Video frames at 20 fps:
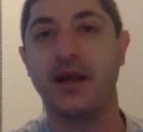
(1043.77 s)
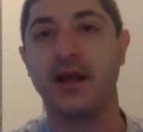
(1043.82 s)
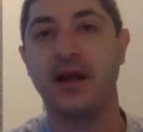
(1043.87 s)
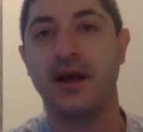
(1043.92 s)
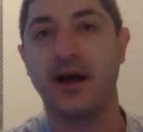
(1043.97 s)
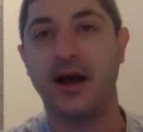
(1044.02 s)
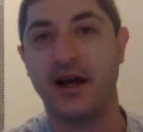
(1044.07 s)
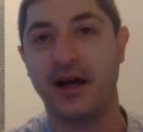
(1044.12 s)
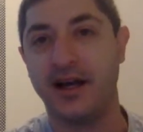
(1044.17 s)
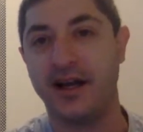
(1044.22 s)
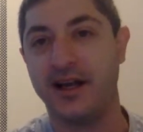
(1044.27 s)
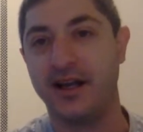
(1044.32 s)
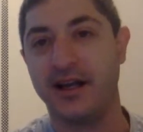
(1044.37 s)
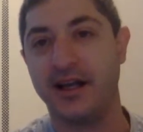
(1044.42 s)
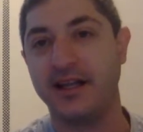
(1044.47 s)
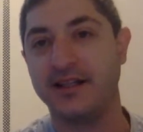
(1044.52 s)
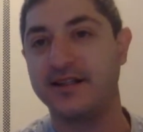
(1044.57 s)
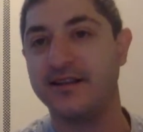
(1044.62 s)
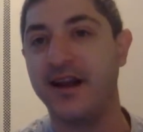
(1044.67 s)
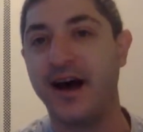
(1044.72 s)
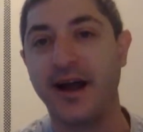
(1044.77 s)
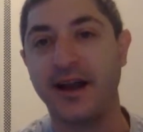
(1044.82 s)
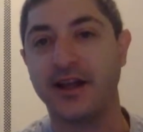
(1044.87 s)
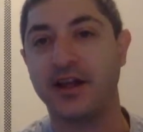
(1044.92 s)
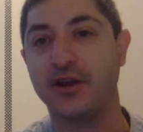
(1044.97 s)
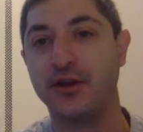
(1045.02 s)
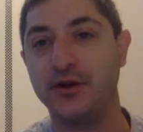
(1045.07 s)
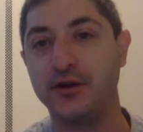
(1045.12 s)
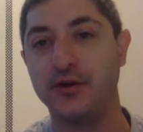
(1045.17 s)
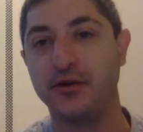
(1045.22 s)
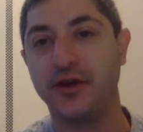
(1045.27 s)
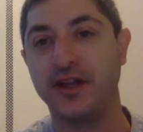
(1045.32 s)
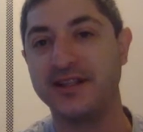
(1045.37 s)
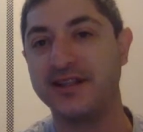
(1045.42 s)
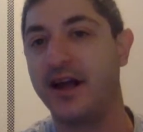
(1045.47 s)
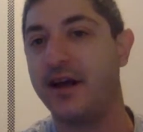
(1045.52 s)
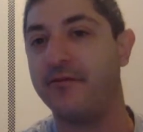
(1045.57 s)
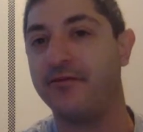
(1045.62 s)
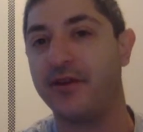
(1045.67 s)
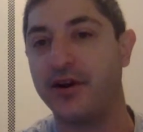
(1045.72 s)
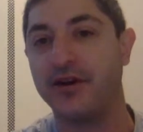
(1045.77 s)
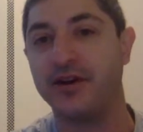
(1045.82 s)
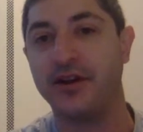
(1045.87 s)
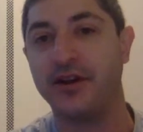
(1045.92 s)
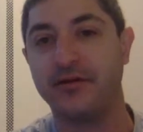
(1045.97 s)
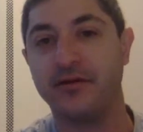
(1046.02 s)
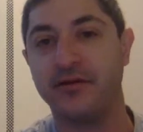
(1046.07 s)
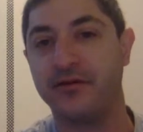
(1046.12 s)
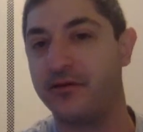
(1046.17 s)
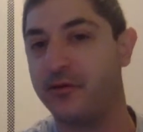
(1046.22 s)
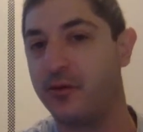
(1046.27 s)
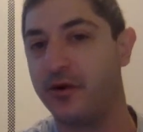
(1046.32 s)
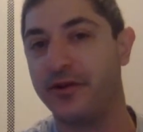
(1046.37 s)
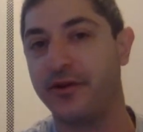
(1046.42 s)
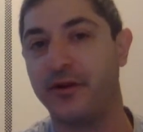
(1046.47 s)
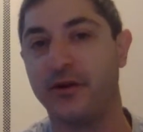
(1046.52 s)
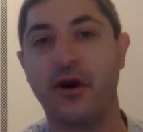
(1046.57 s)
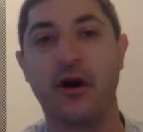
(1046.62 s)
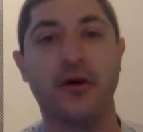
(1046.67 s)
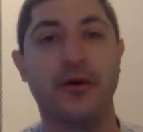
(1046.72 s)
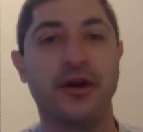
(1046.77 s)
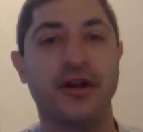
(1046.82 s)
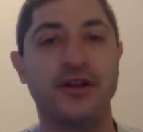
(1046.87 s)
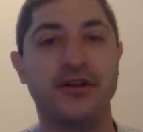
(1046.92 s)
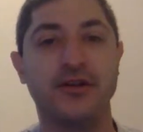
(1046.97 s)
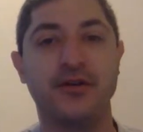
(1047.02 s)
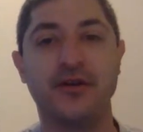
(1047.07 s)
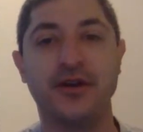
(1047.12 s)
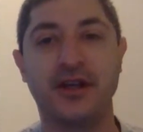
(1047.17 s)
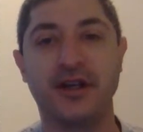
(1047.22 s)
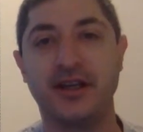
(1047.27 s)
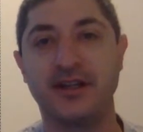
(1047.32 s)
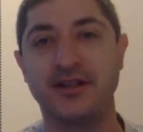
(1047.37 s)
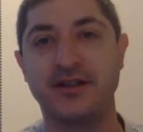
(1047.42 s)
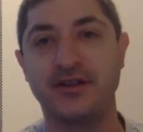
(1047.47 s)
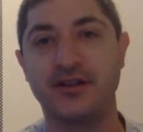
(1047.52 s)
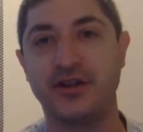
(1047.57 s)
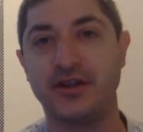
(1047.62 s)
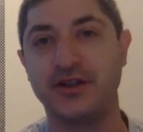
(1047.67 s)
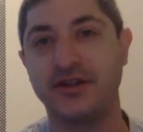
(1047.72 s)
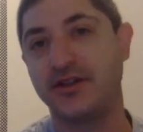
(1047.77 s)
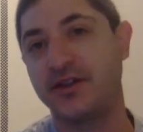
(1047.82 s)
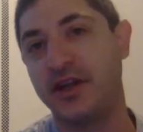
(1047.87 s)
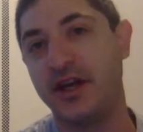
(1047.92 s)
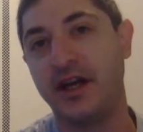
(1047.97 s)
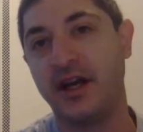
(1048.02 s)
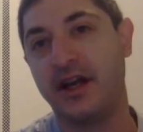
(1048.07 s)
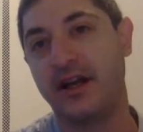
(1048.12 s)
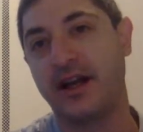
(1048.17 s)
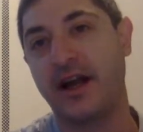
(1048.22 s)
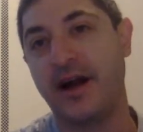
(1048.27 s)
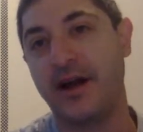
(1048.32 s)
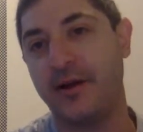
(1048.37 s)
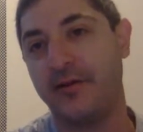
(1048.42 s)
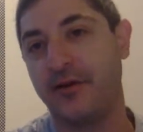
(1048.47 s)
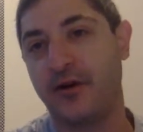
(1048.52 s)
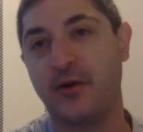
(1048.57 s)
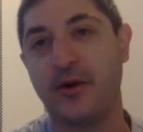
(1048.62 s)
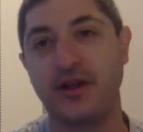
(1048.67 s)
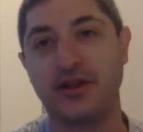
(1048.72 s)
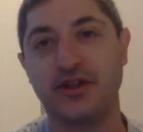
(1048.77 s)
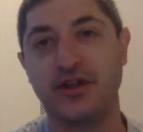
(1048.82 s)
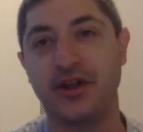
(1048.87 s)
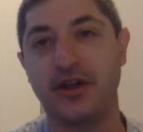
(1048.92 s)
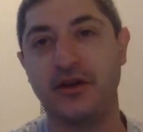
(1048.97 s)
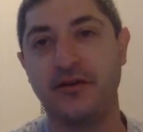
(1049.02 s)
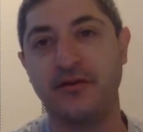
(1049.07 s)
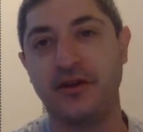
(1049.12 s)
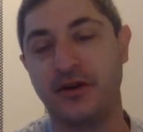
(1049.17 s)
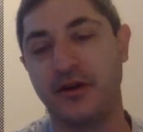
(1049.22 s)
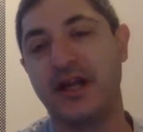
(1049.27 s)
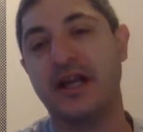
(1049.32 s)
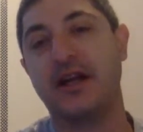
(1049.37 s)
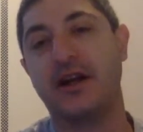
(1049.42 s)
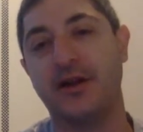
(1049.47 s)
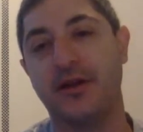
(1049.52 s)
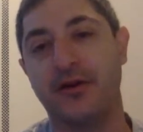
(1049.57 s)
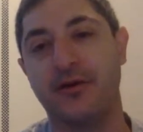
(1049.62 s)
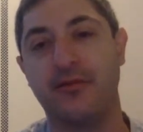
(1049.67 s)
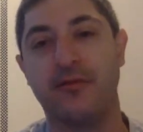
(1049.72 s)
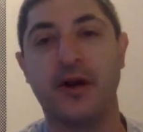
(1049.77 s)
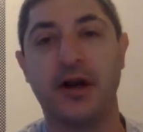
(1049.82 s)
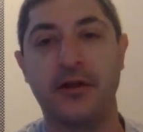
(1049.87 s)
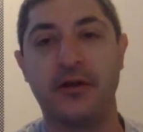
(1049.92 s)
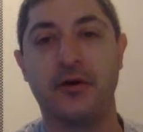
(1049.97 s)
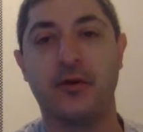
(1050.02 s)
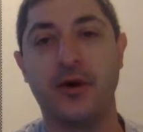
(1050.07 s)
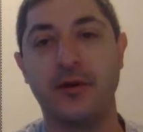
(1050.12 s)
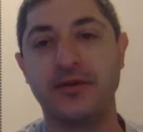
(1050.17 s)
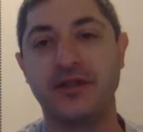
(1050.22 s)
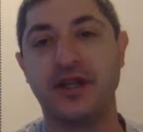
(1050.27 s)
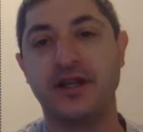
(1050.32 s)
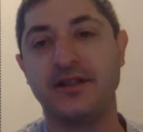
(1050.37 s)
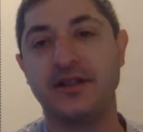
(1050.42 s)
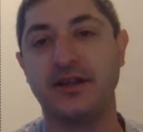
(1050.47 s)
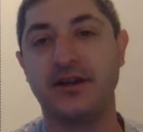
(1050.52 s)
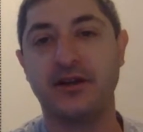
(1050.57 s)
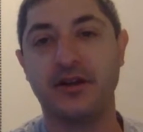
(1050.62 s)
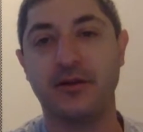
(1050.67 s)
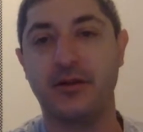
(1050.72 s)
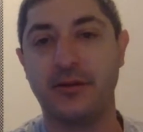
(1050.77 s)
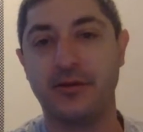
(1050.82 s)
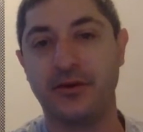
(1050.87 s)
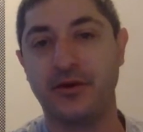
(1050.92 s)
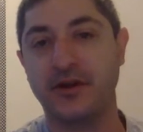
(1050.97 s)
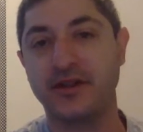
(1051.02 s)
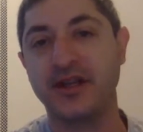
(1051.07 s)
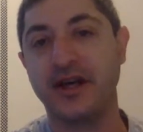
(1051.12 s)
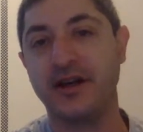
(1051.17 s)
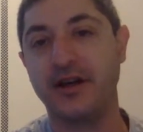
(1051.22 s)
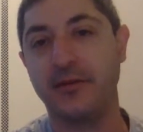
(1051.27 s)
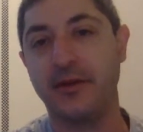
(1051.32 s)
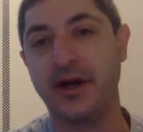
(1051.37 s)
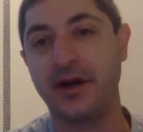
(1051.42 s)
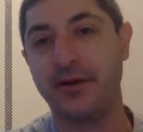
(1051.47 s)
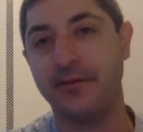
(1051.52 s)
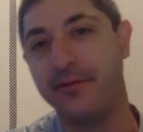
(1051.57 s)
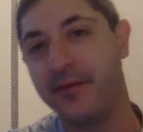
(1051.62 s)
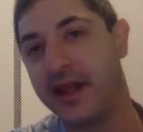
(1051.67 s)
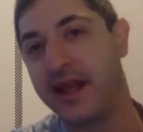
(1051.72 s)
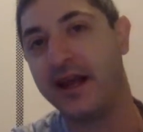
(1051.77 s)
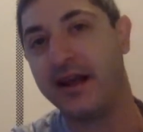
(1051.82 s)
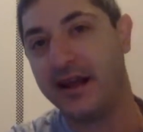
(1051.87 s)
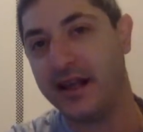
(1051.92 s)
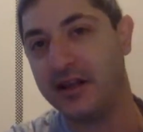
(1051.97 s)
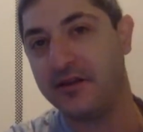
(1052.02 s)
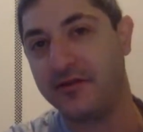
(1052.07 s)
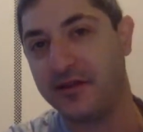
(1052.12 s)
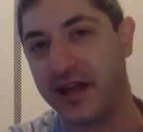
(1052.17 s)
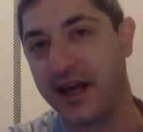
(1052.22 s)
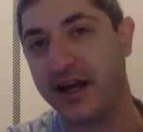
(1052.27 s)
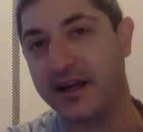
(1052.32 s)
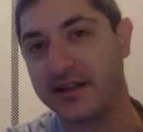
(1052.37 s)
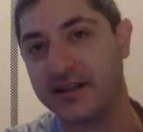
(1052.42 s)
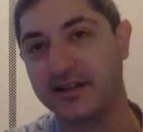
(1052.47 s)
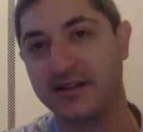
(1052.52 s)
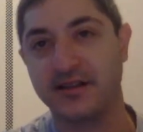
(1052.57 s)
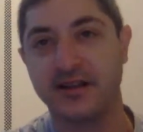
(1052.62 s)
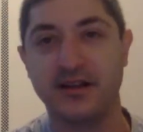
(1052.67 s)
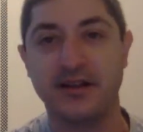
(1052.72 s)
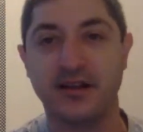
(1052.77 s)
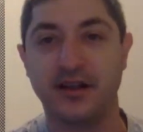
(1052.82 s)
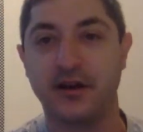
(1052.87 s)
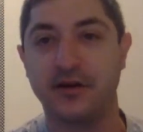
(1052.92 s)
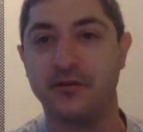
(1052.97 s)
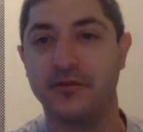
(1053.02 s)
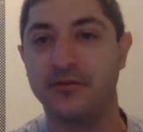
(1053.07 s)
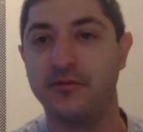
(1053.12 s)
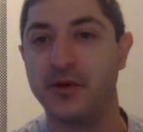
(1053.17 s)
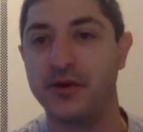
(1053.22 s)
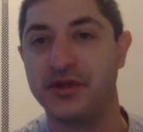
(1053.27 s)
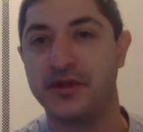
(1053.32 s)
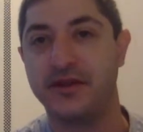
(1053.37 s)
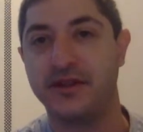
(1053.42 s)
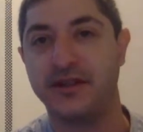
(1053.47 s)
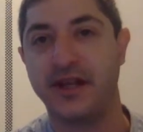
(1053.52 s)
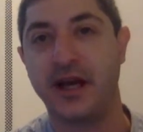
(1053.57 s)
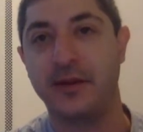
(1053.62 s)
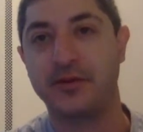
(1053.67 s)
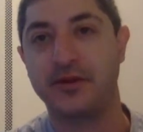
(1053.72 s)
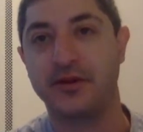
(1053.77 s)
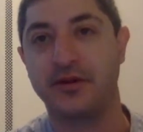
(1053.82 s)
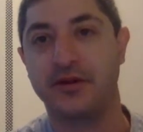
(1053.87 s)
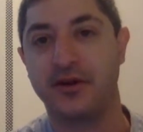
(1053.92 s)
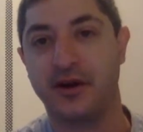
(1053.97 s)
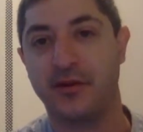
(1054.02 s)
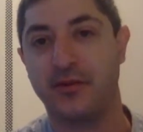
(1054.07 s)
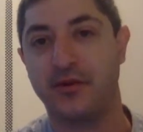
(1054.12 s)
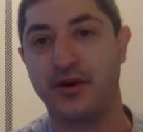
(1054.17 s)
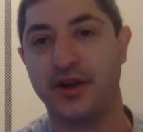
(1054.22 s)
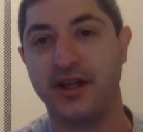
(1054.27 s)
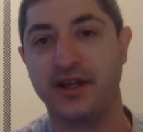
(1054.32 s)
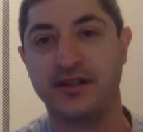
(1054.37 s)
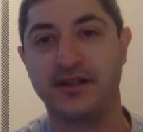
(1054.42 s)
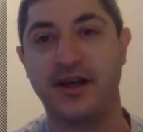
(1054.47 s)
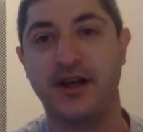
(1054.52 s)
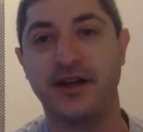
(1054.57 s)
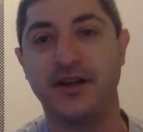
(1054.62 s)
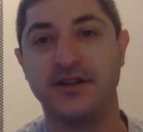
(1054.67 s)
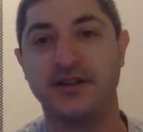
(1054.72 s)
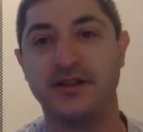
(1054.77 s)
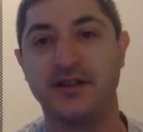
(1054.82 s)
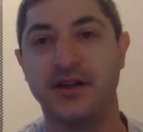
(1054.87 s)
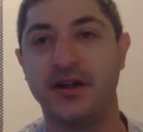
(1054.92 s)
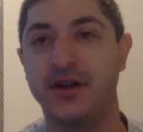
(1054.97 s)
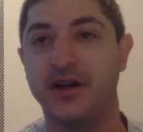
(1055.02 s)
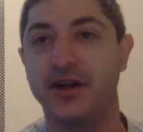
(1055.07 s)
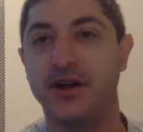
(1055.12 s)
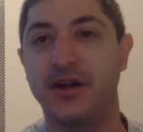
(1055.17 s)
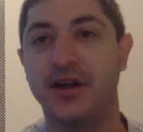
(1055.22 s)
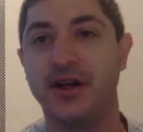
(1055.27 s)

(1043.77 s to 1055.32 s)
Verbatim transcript: Uh, it's not a huge. It's not very different from what they're already doing. It's just kind of a question of you know, hey, are there are there websites here that people are excited about? if yes, you know, most of these apps are, are pretty excited to,